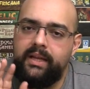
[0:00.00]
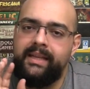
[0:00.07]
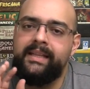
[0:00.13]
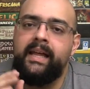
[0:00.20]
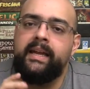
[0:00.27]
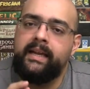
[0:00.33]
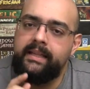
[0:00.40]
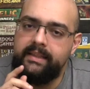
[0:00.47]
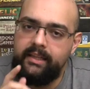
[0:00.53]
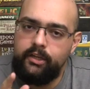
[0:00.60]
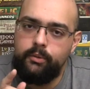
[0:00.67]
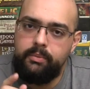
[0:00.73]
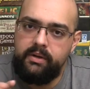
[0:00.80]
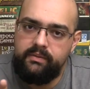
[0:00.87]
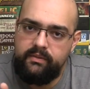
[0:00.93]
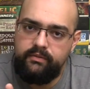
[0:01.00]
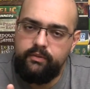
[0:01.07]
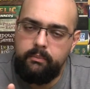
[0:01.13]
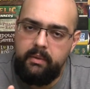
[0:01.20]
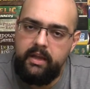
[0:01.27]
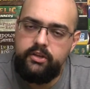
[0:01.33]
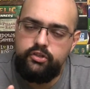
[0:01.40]
I like a little bit of
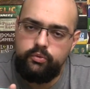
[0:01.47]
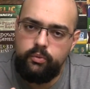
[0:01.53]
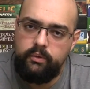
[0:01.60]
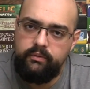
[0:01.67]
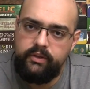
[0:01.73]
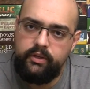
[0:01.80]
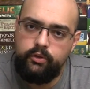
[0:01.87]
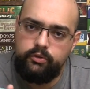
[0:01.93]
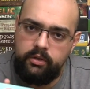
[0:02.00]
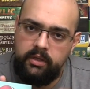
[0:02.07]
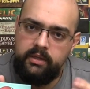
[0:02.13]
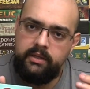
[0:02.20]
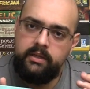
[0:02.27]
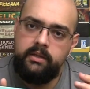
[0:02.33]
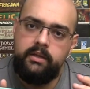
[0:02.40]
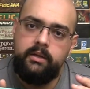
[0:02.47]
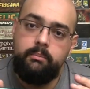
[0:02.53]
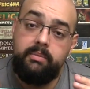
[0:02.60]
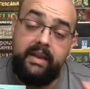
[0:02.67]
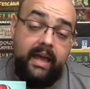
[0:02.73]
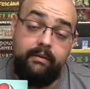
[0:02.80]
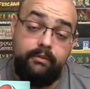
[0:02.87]
information revealed,
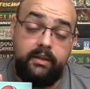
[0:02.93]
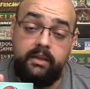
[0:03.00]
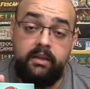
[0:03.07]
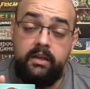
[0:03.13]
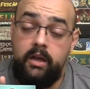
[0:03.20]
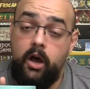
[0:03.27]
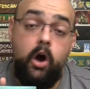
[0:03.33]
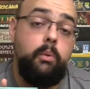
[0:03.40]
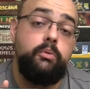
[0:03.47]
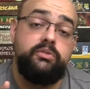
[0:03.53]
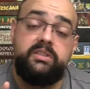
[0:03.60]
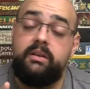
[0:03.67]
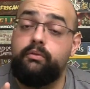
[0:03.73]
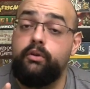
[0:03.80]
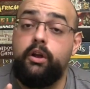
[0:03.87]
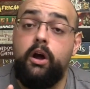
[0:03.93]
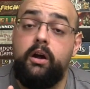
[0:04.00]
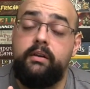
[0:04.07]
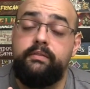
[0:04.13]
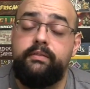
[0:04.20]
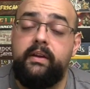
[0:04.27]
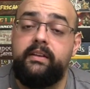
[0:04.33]
but having almost every
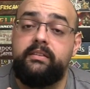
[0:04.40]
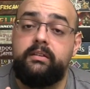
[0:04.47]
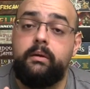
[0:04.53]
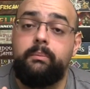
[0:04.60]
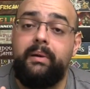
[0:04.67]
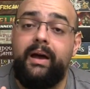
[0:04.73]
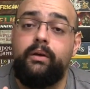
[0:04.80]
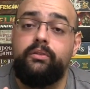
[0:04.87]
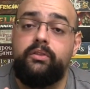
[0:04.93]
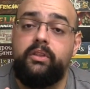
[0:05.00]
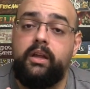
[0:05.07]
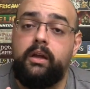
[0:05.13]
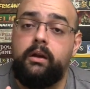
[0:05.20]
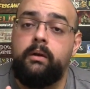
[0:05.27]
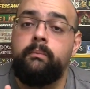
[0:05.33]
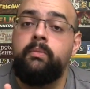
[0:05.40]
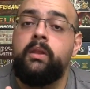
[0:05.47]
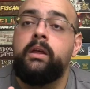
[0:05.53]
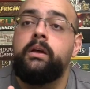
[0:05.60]
card face up out there